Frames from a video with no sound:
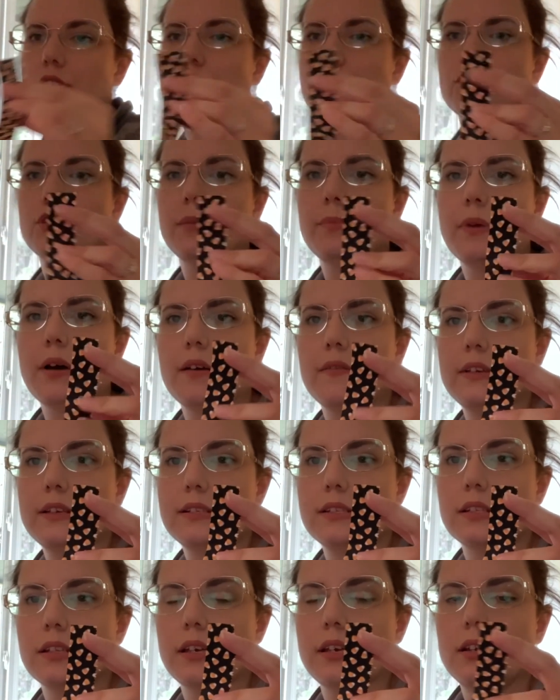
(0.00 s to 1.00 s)
strip,
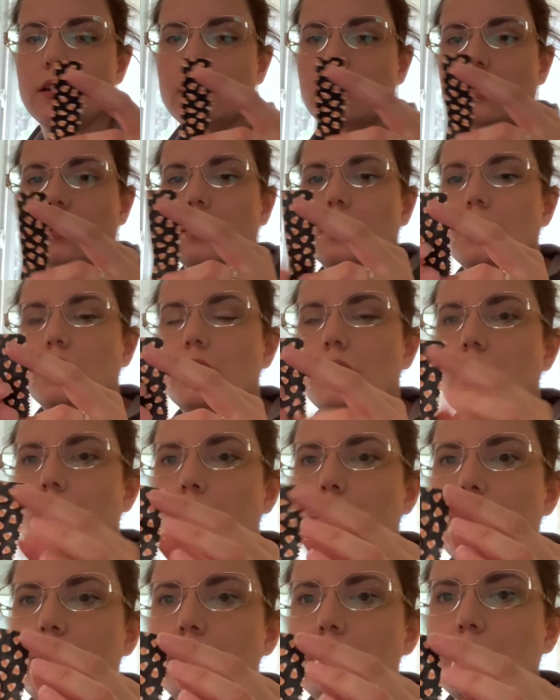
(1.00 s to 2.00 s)
obviously,
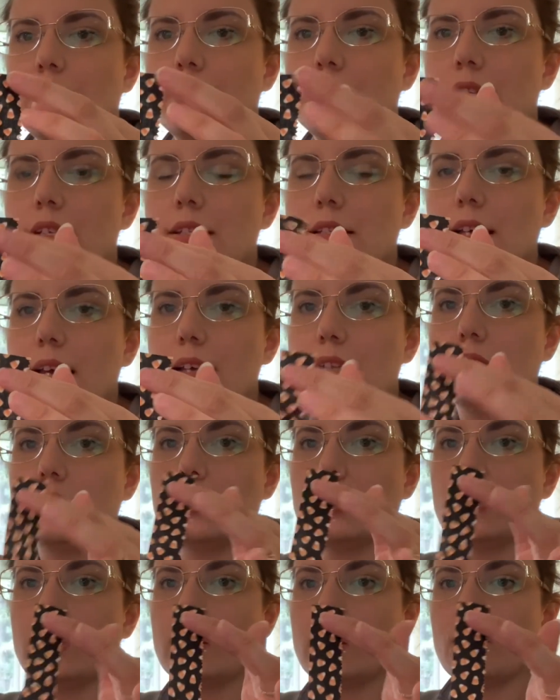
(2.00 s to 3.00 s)
about double the size that
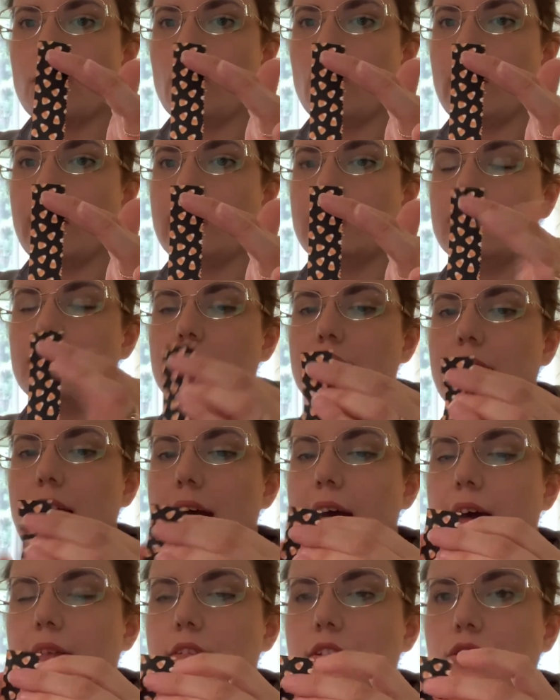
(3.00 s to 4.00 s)
you're gonna want to
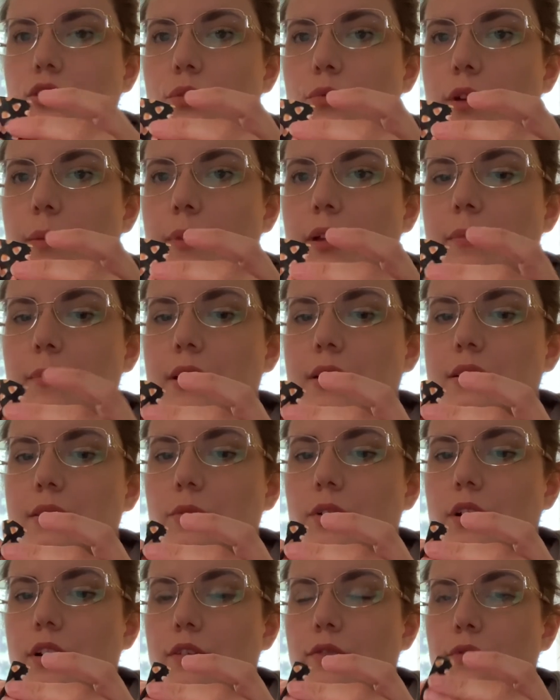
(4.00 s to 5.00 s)
have as your ribbon, because
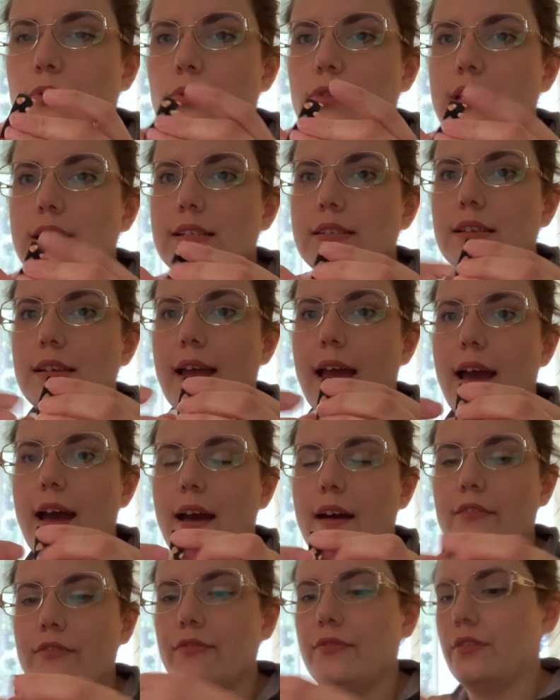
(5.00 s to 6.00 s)
we're gonna fold this in
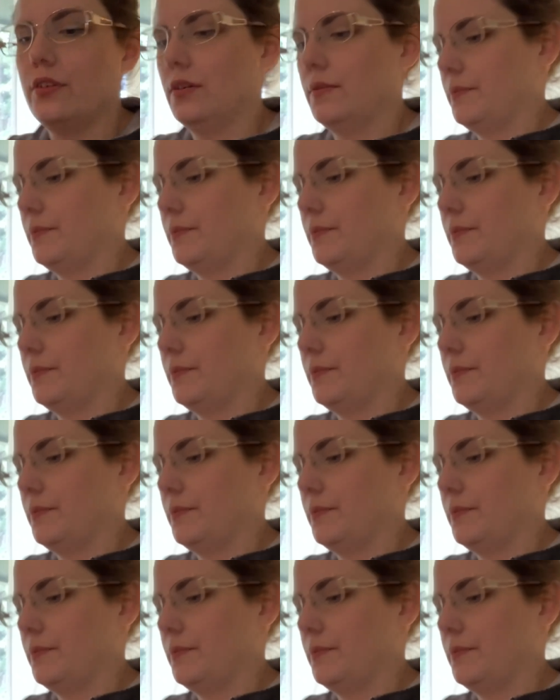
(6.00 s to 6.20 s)
half.